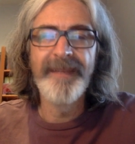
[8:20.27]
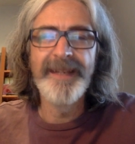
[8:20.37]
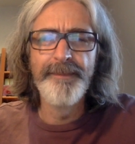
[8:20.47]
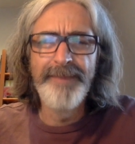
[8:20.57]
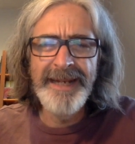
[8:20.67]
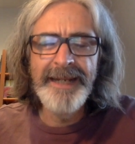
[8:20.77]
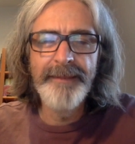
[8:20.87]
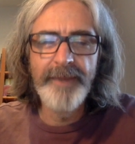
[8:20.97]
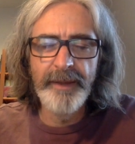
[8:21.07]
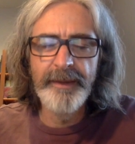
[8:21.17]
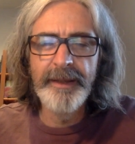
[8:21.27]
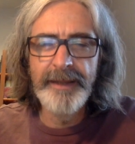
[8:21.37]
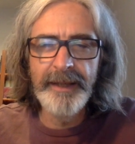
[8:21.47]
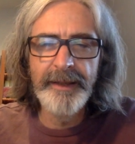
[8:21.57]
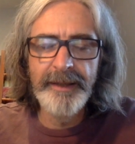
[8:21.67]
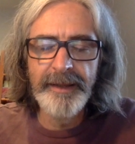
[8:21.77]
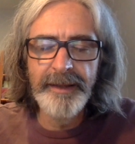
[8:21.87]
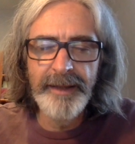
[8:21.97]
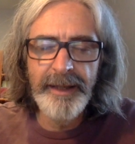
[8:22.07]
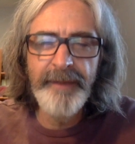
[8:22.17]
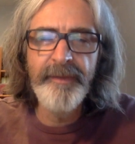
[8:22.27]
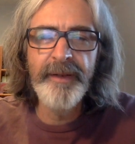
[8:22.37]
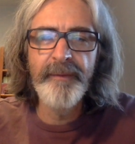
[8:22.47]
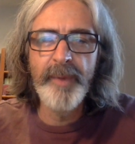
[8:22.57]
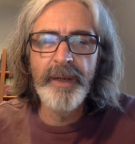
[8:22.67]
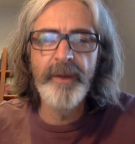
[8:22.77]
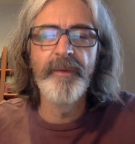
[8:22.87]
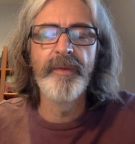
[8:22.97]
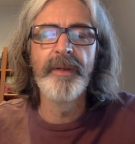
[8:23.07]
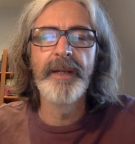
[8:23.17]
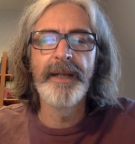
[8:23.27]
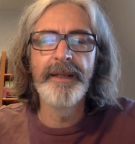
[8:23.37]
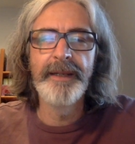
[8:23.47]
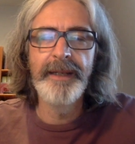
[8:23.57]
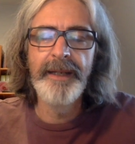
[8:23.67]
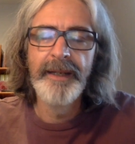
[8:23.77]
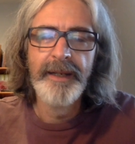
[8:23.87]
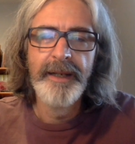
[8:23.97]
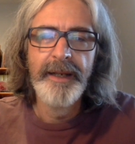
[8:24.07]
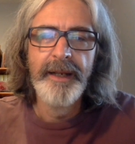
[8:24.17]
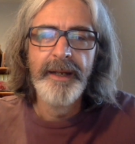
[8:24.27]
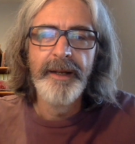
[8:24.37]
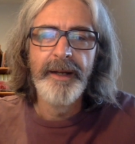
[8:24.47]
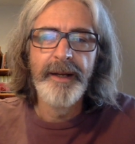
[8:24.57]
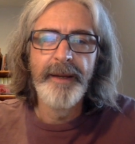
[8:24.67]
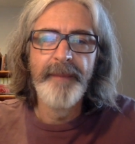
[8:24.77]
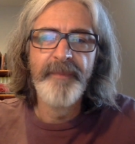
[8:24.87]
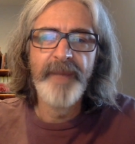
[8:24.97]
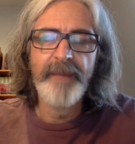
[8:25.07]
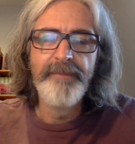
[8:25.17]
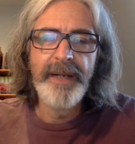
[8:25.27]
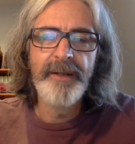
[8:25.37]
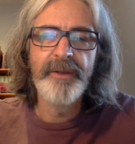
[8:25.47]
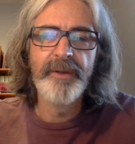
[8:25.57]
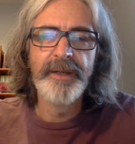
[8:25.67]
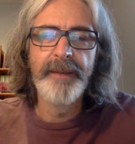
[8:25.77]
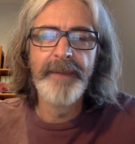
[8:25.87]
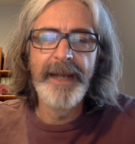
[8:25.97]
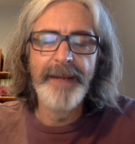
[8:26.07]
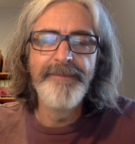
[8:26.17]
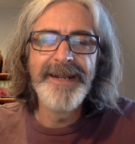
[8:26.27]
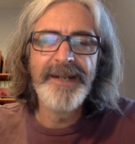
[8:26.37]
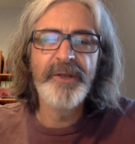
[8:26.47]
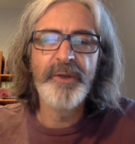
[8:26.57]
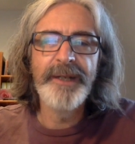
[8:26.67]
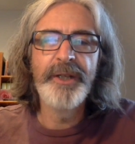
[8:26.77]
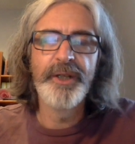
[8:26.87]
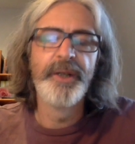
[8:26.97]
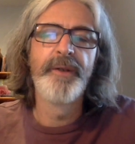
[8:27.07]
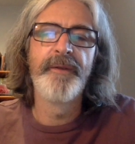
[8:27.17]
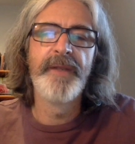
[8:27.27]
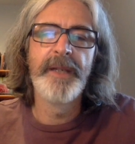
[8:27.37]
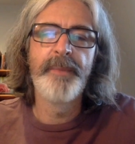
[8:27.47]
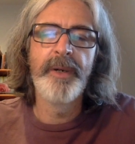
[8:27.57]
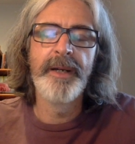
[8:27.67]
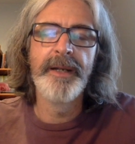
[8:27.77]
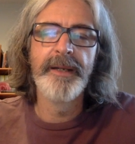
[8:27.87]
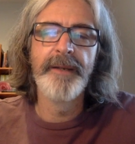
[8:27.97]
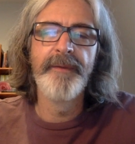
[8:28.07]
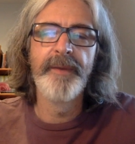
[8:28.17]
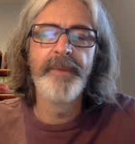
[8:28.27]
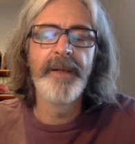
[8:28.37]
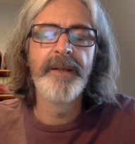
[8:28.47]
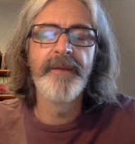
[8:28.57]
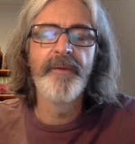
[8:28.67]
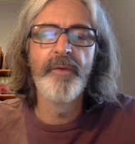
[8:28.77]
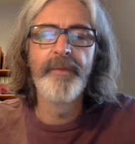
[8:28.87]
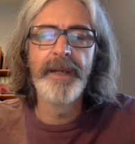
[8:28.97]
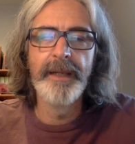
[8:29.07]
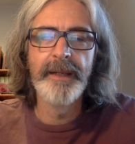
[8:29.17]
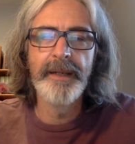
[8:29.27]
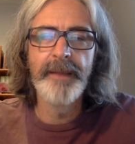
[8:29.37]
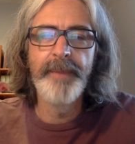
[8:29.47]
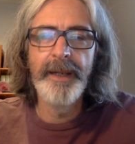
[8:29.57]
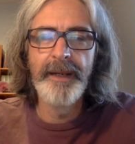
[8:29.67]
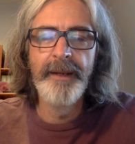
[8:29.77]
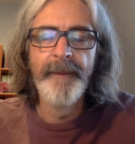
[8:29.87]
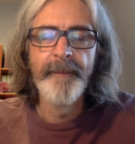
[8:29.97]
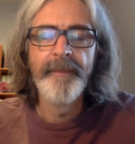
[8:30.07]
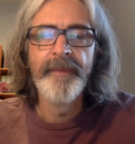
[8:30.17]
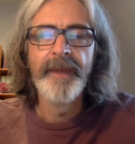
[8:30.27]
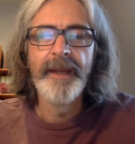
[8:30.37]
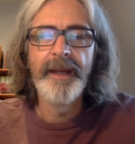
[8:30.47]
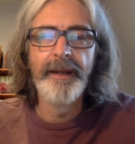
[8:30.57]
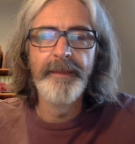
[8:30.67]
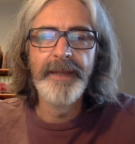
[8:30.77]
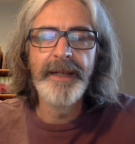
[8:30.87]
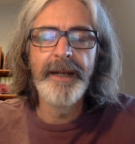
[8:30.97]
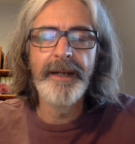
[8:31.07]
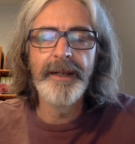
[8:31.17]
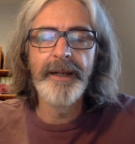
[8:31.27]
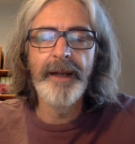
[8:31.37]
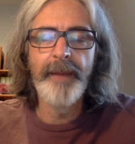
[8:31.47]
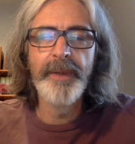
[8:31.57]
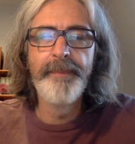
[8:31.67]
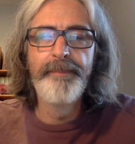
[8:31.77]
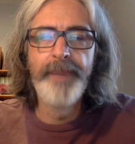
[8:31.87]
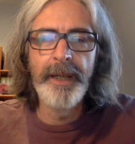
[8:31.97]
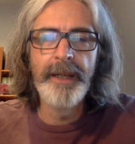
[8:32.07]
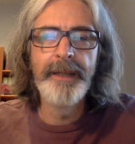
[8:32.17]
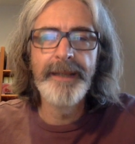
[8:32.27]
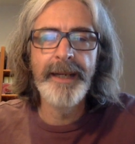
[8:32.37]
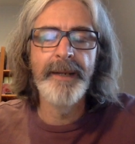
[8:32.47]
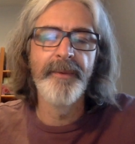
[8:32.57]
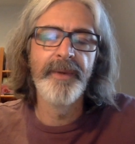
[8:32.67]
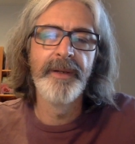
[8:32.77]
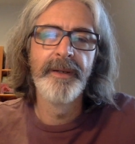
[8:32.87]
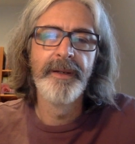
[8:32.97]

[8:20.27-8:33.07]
It's been the delivery of my novel and the administration of this prize over the past 4 months has been, I was burnt out,